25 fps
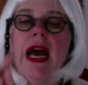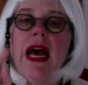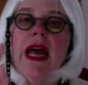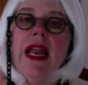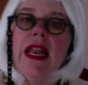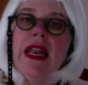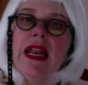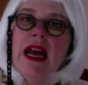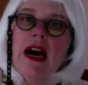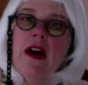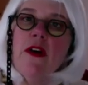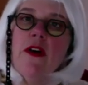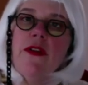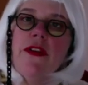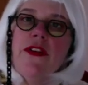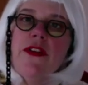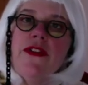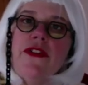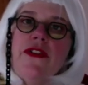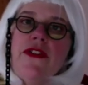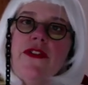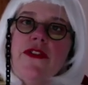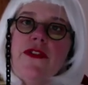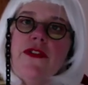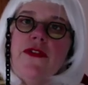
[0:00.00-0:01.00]
and now
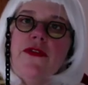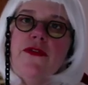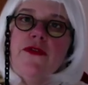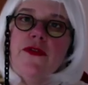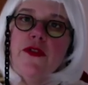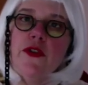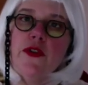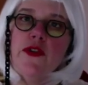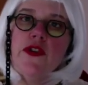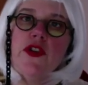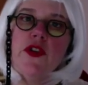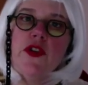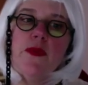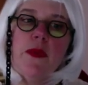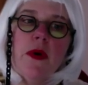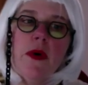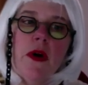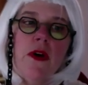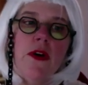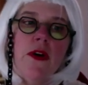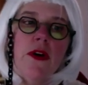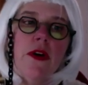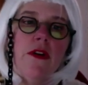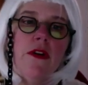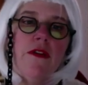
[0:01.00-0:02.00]
this is the first
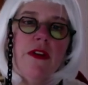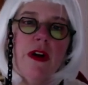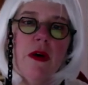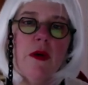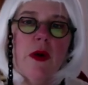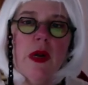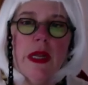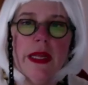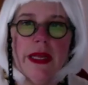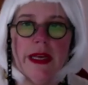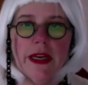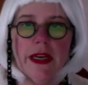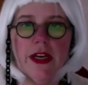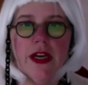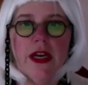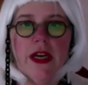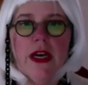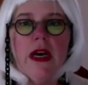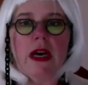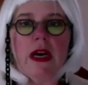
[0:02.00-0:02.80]
part of our link.